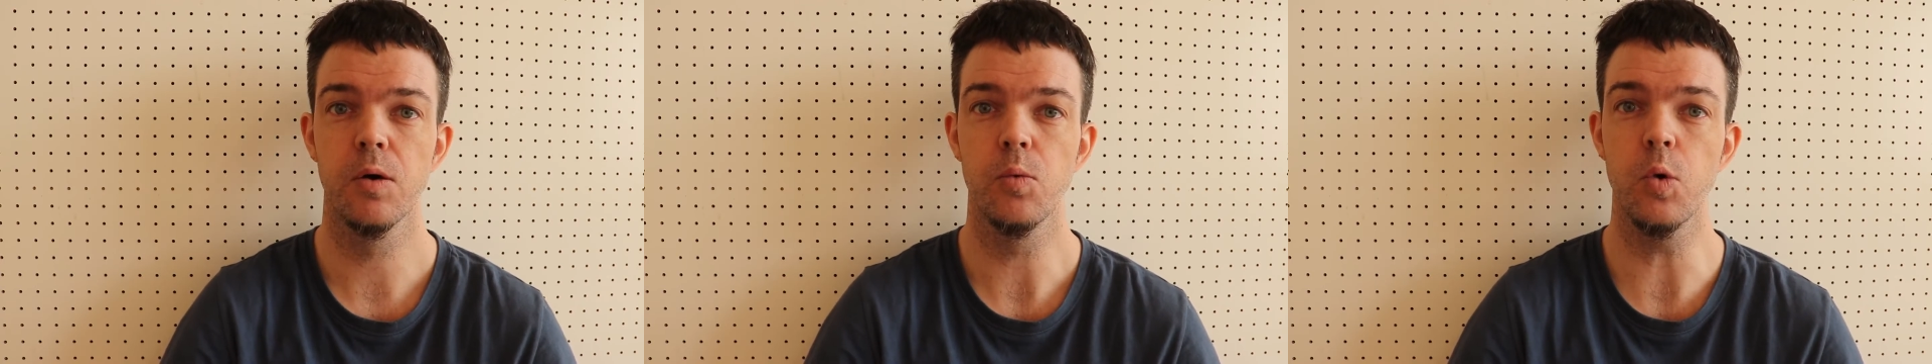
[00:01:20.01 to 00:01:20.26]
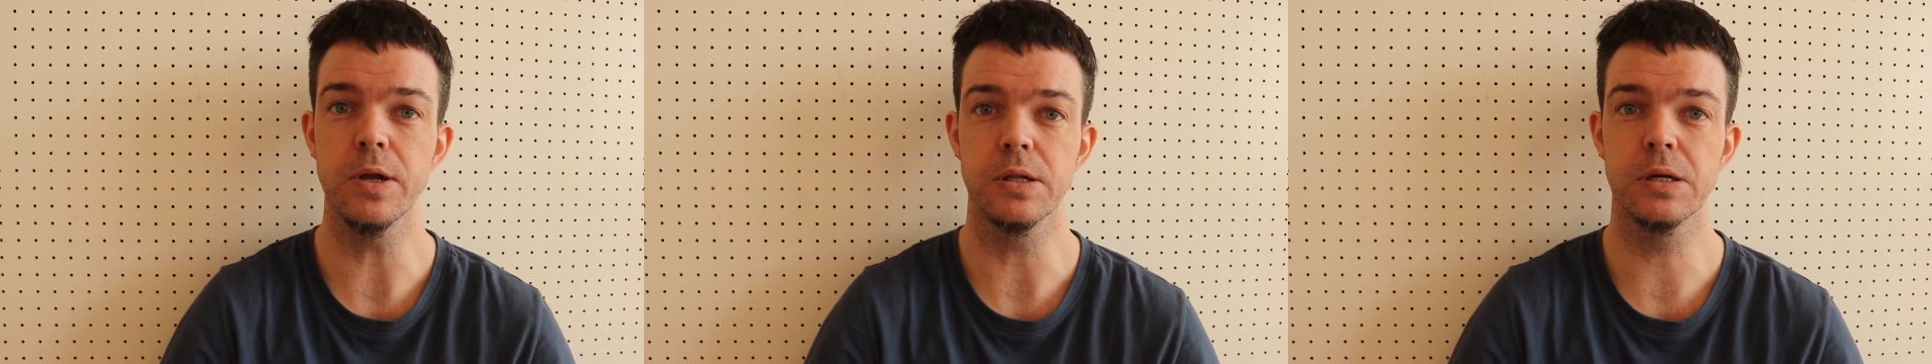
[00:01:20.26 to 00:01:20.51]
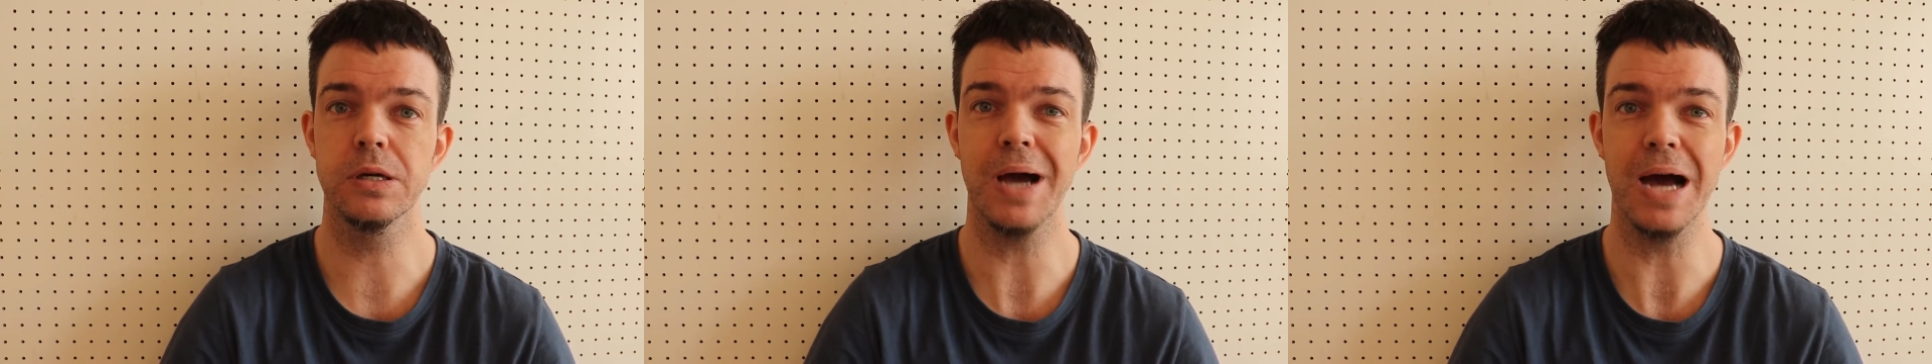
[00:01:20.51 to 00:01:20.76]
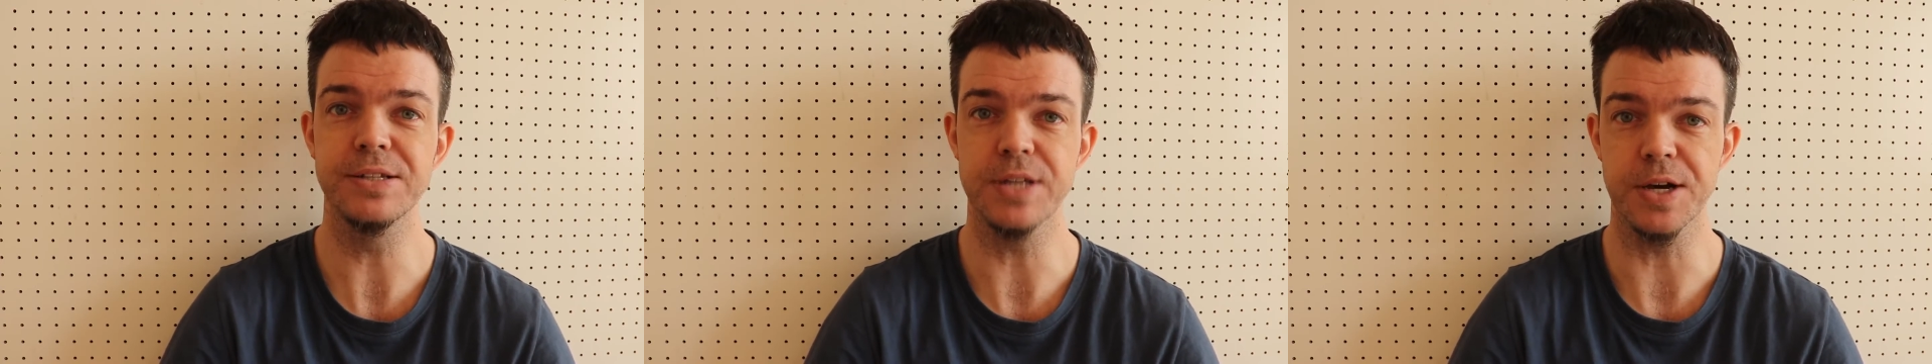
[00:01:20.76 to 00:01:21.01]
what
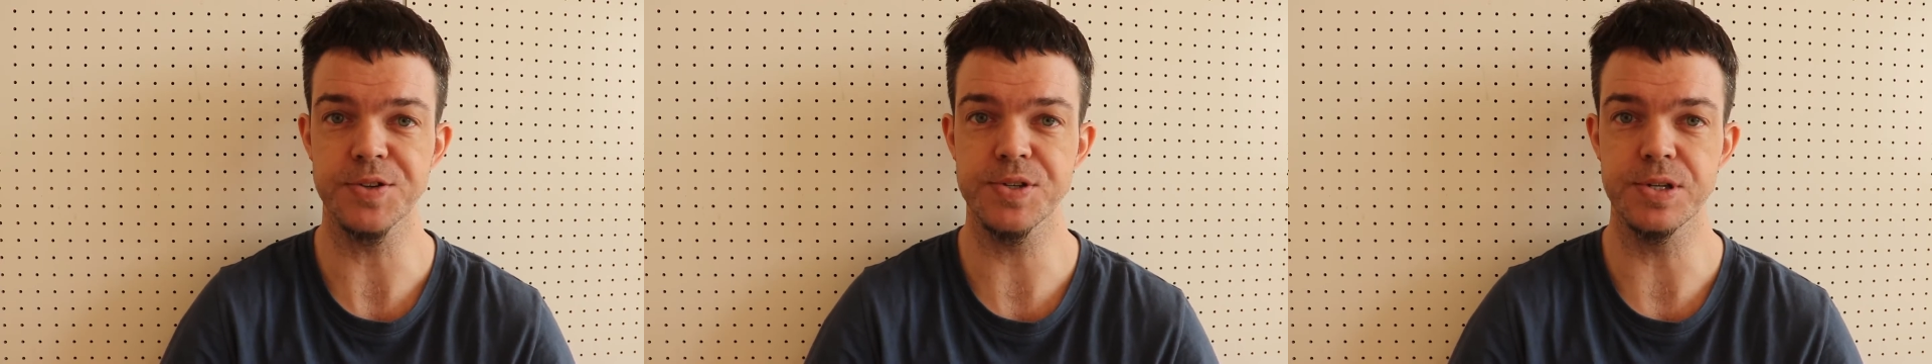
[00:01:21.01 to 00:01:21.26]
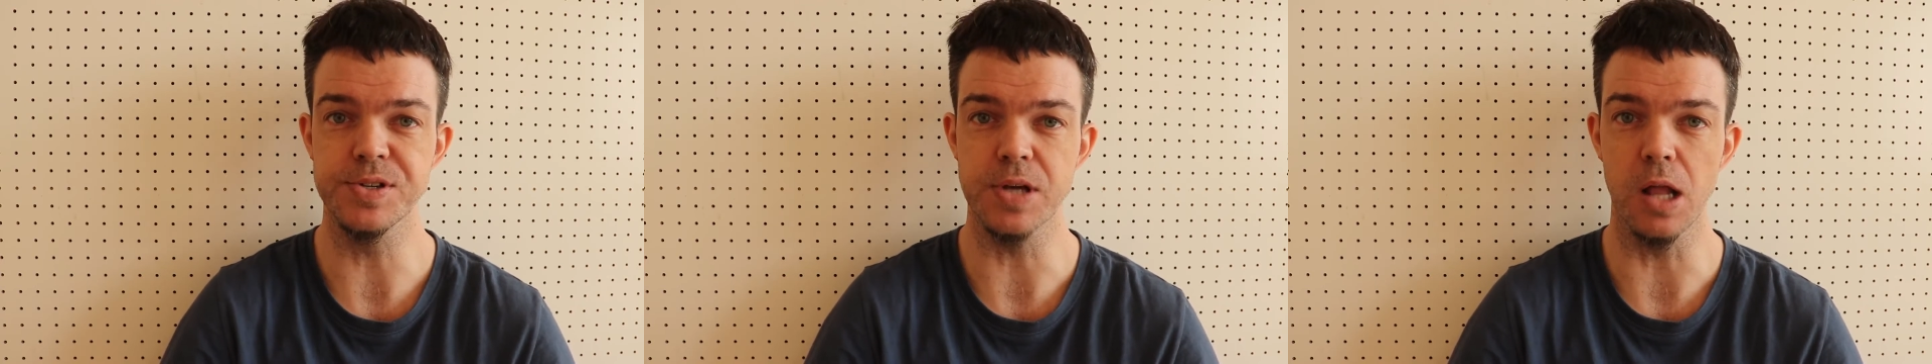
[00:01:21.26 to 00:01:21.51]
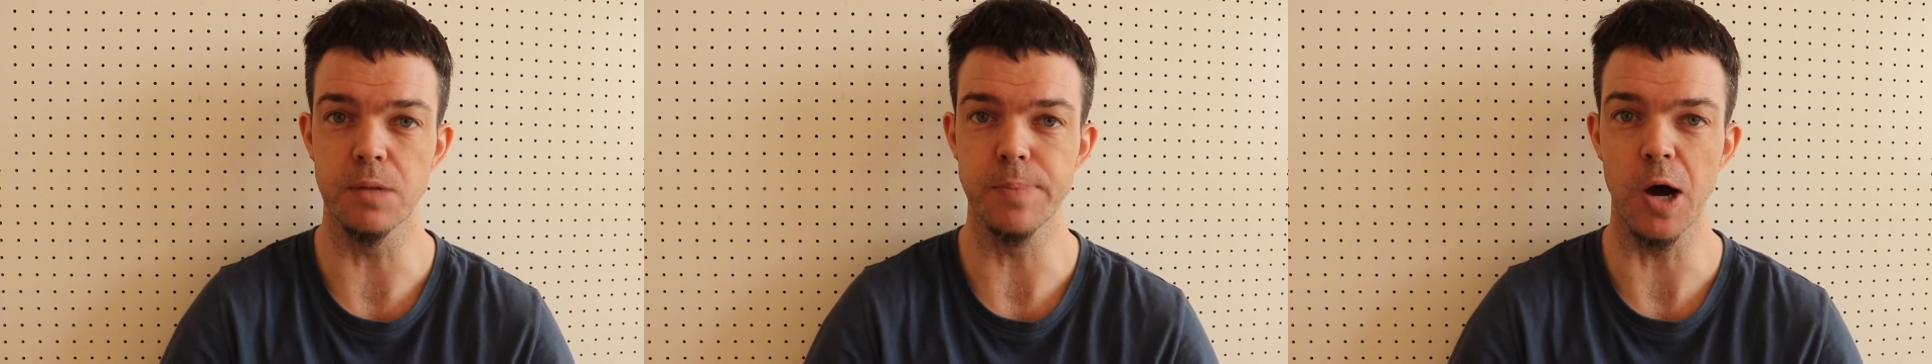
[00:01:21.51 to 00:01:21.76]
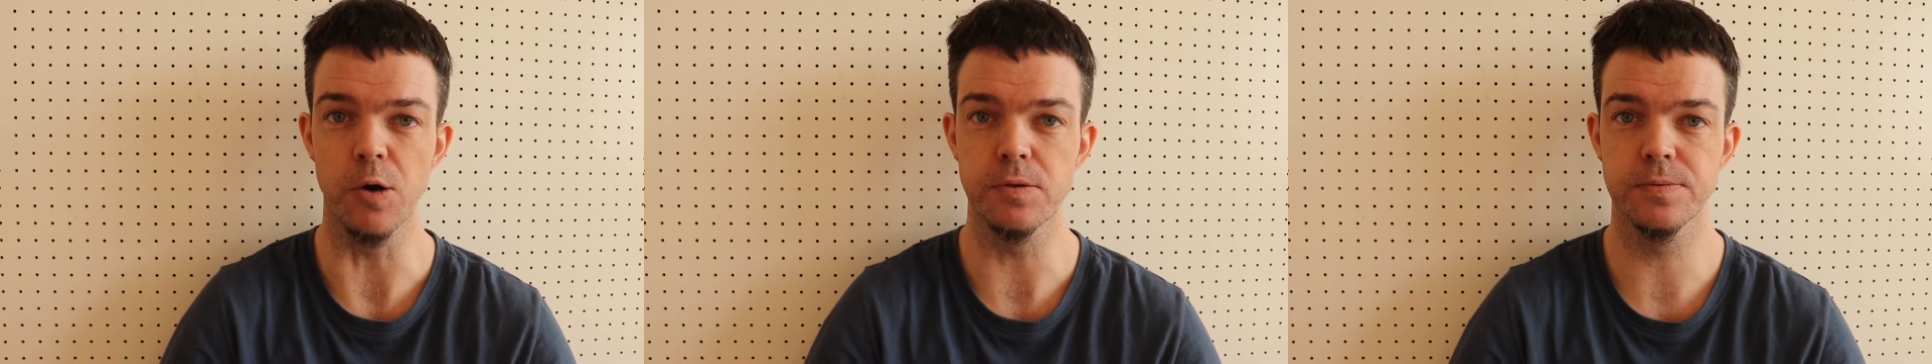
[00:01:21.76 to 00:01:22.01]
context is all
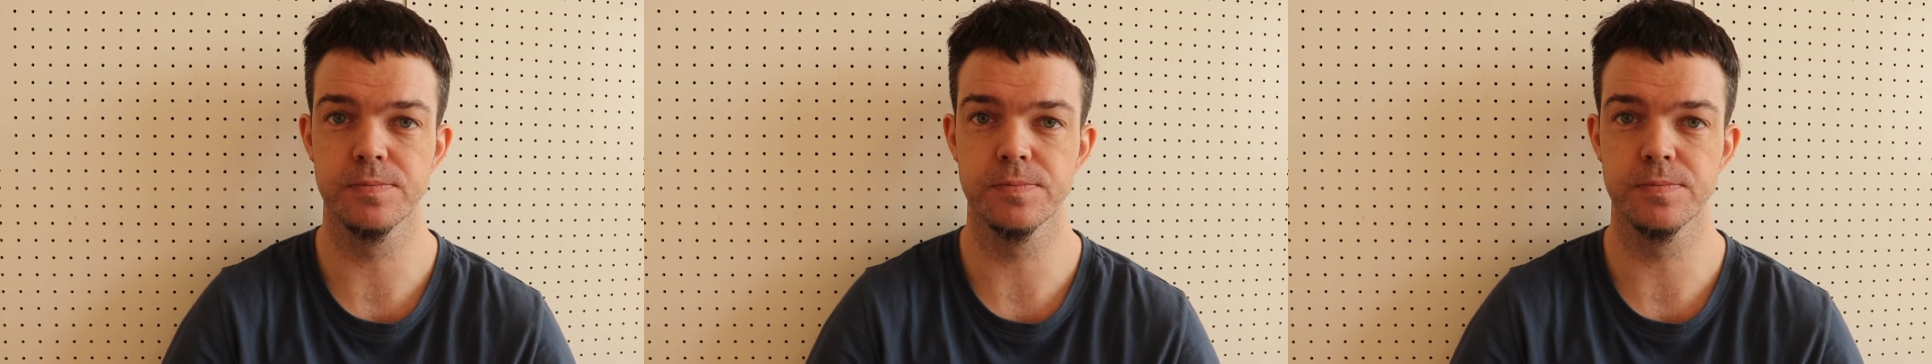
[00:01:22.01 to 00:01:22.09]
about.